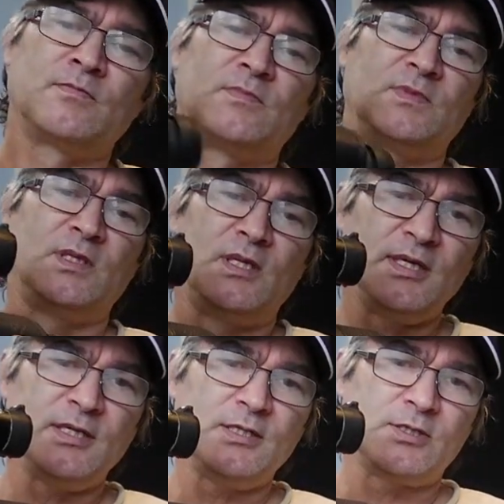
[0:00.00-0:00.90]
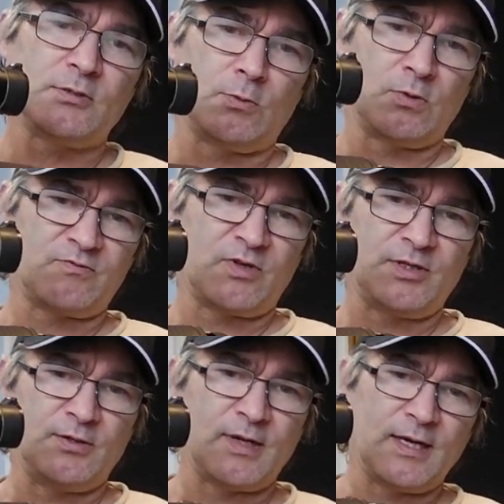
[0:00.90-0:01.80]
these will run
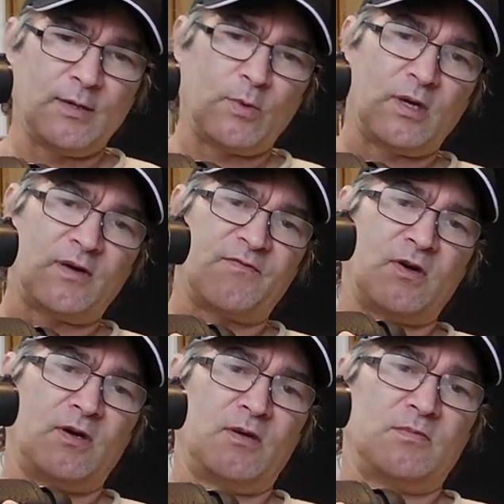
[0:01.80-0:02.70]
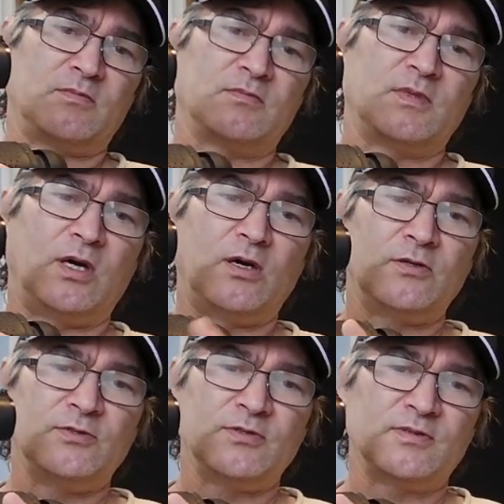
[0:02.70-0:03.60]
you anywhere from
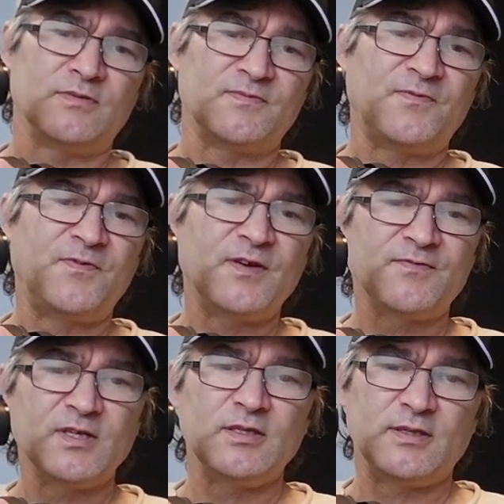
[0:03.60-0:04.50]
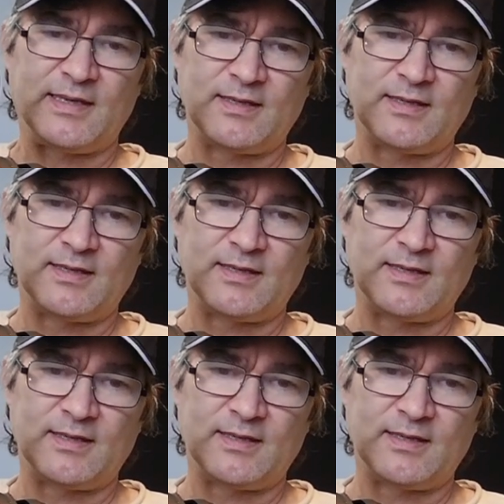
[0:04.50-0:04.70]
$150